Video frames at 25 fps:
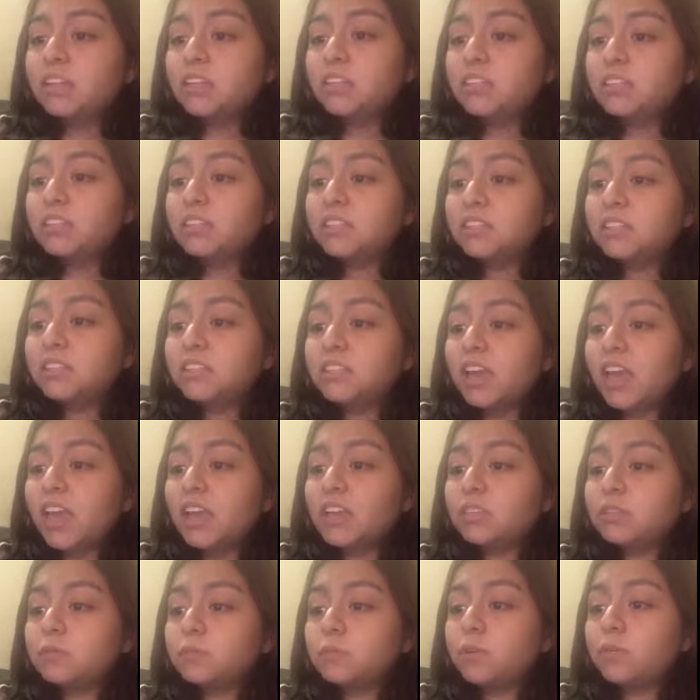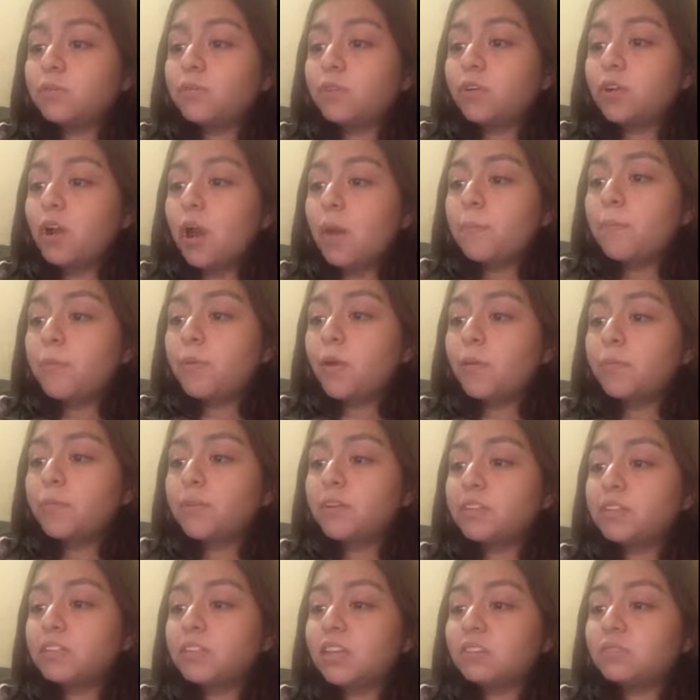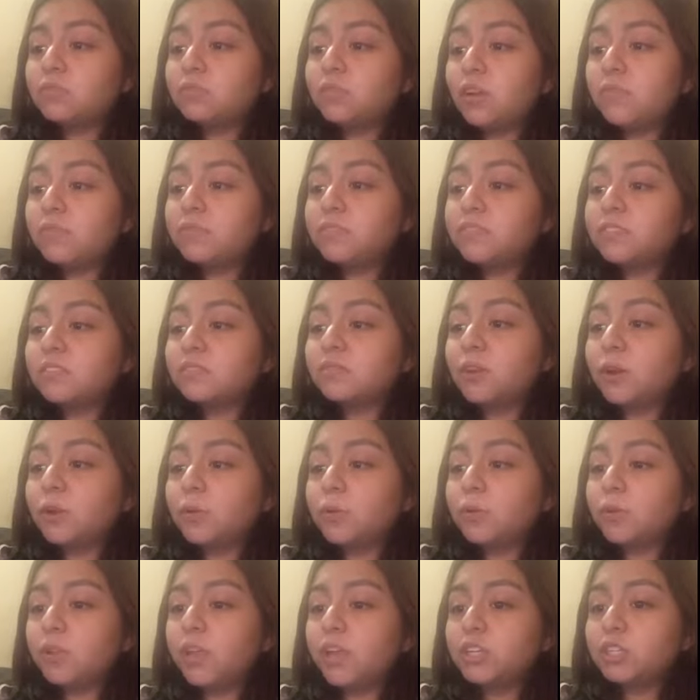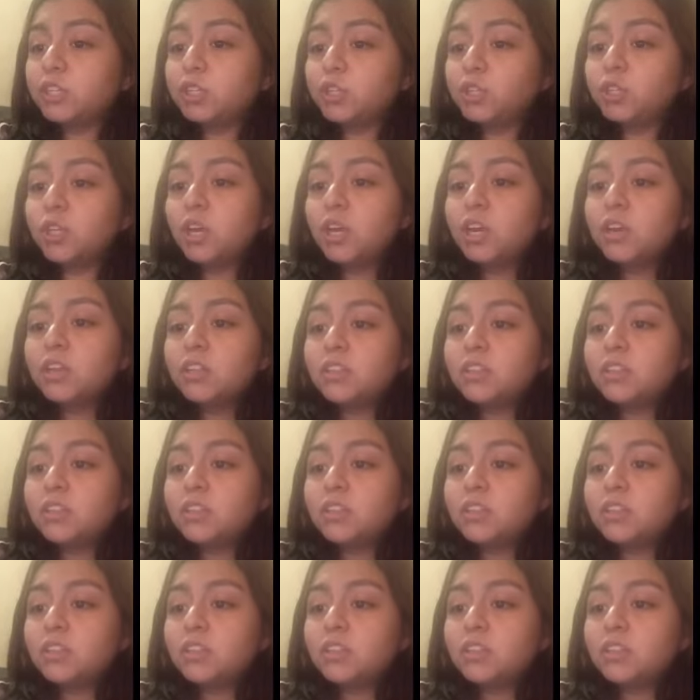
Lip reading: in this case before approving the draft regulation,